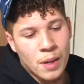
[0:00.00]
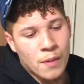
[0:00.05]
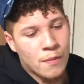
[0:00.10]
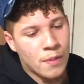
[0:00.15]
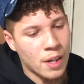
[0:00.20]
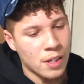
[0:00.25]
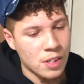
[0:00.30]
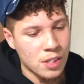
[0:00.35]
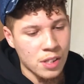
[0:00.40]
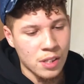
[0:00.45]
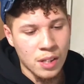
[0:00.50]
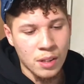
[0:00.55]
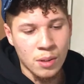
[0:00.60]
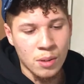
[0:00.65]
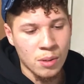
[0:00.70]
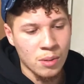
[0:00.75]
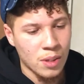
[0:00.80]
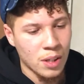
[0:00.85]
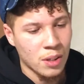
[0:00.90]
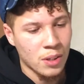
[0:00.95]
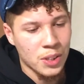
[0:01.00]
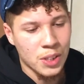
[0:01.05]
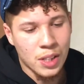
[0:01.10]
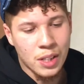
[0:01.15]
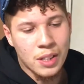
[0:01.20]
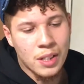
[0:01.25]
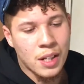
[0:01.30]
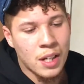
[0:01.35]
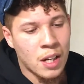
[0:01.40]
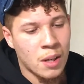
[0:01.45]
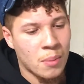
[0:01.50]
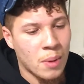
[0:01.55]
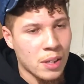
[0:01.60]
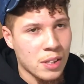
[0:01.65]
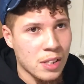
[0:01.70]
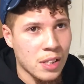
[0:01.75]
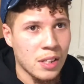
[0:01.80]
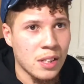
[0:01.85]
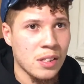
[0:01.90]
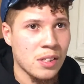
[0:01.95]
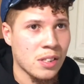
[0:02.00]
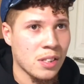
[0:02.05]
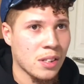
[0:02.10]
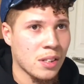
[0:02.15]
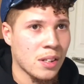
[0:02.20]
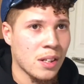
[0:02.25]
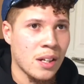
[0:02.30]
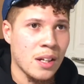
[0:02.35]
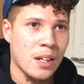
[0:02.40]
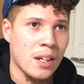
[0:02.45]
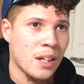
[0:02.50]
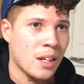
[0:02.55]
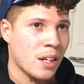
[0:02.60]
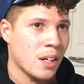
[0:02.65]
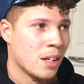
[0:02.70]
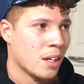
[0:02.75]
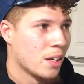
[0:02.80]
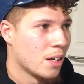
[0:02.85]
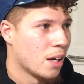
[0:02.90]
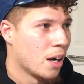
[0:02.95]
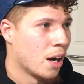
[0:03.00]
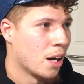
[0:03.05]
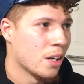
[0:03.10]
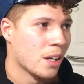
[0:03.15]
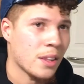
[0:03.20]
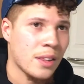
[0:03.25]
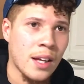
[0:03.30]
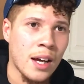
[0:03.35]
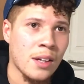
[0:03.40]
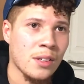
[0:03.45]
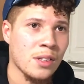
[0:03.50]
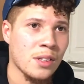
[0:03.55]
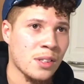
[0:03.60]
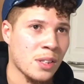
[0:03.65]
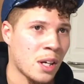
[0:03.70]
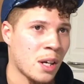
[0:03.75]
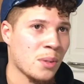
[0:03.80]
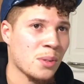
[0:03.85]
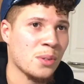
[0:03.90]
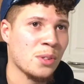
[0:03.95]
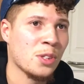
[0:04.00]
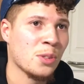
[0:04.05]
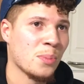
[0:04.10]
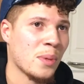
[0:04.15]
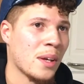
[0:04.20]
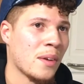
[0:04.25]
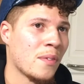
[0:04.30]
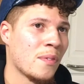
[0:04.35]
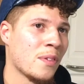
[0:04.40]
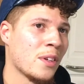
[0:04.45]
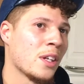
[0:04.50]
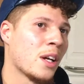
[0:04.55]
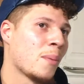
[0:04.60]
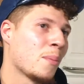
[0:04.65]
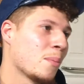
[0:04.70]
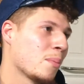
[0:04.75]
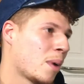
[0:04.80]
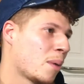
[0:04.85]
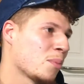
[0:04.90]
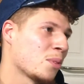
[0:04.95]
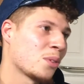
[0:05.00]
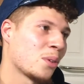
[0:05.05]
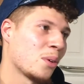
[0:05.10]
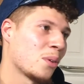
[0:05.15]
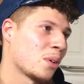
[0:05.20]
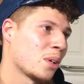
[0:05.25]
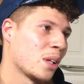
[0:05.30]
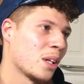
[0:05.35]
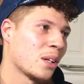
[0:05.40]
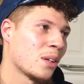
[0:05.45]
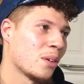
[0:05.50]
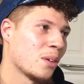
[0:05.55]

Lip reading: eventually they're gonna say, damn, I seen this shit 100,000 times on this man's feed. I'm just gonna listen.